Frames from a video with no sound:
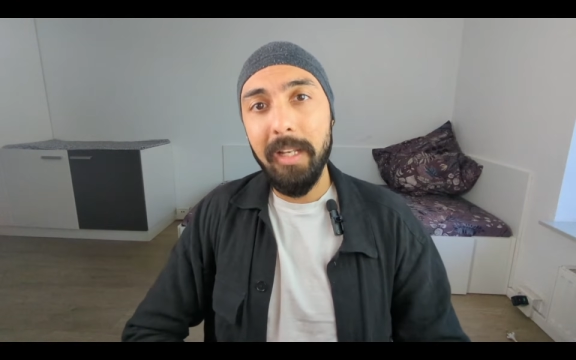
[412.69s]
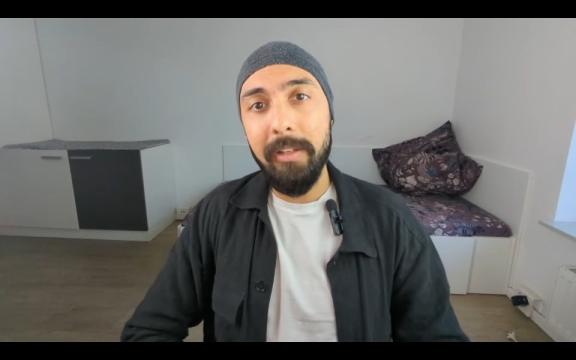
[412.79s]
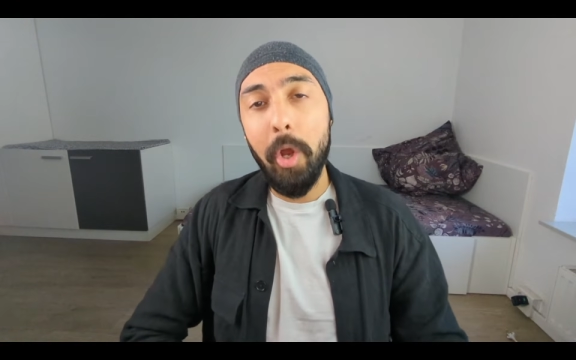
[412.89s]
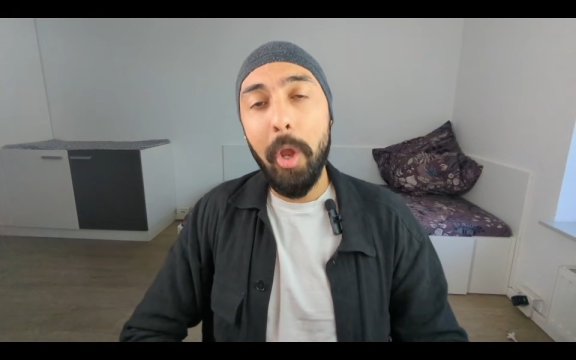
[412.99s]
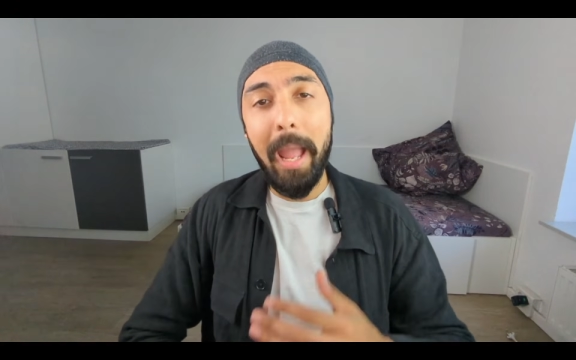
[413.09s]

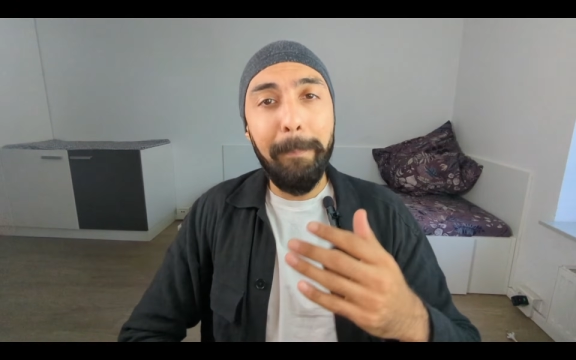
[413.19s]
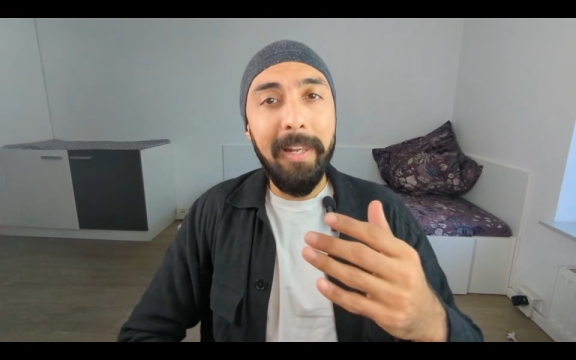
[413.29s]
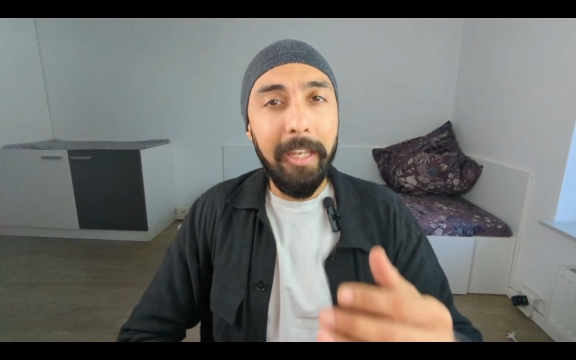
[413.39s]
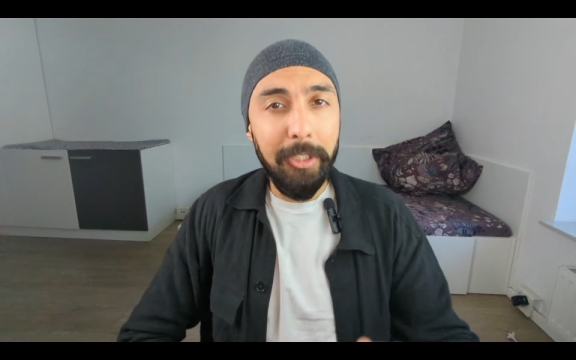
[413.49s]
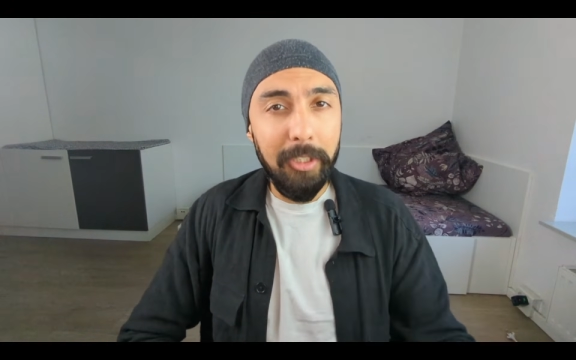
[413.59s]
Now,
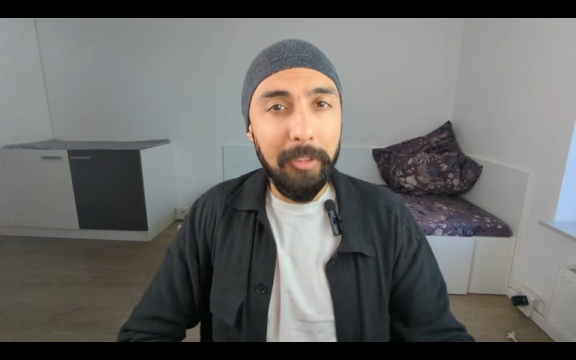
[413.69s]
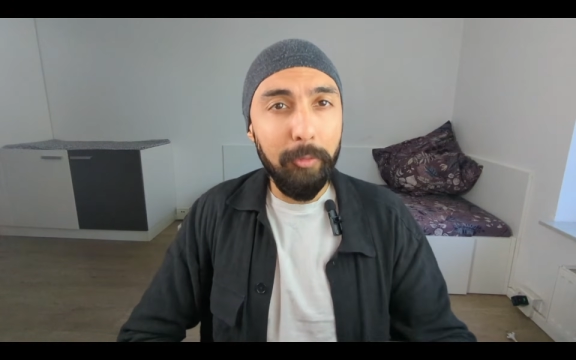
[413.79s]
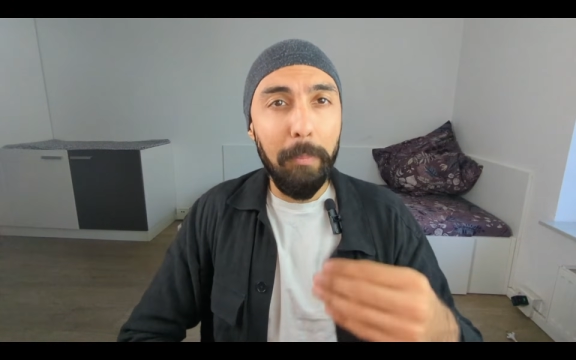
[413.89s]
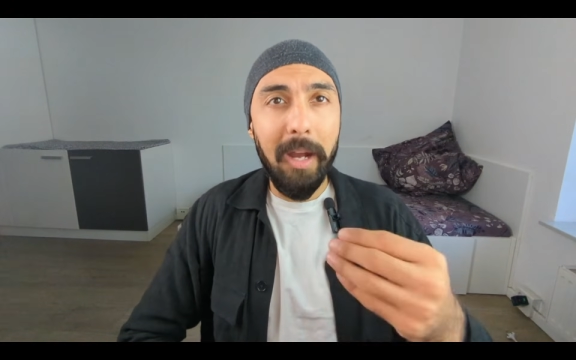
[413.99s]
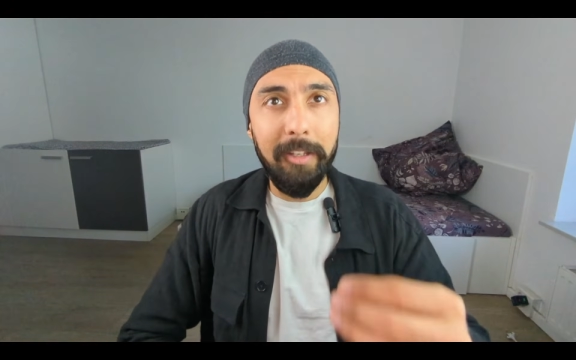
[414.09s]
application
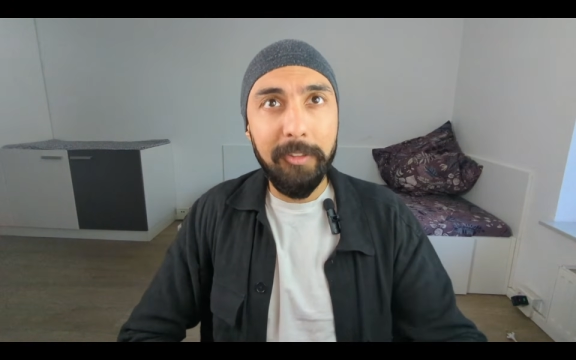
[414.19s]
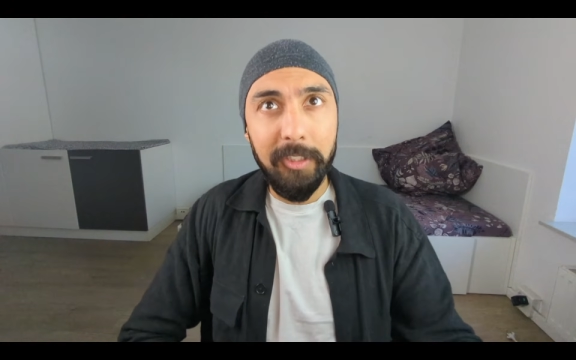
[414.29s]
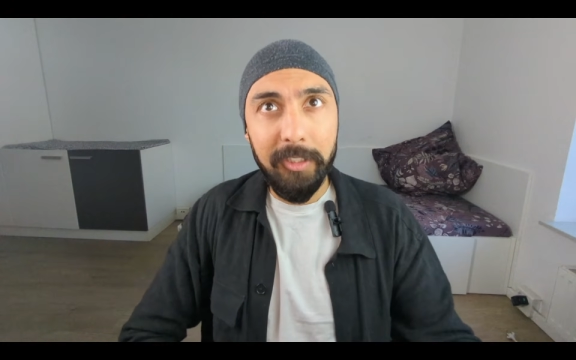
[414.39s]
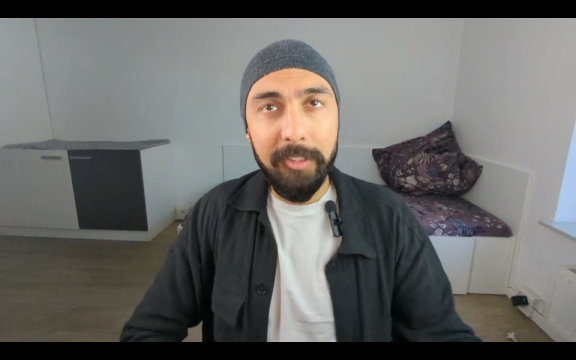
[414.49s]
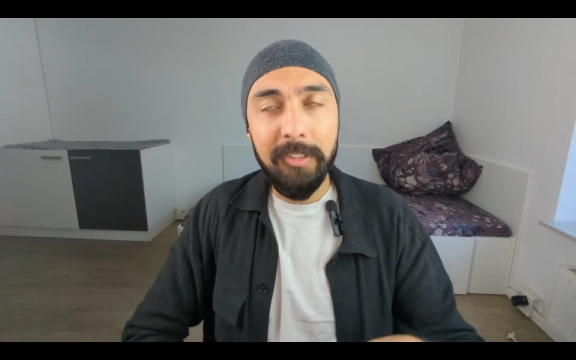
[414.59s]
for
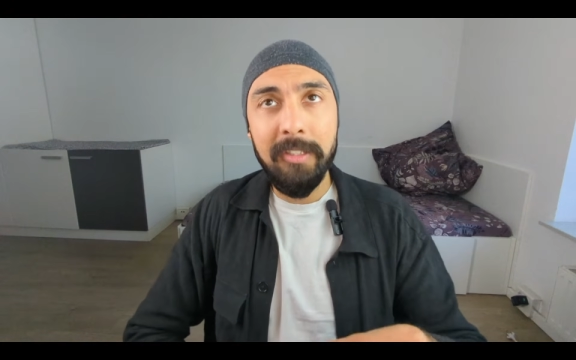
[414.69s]
masters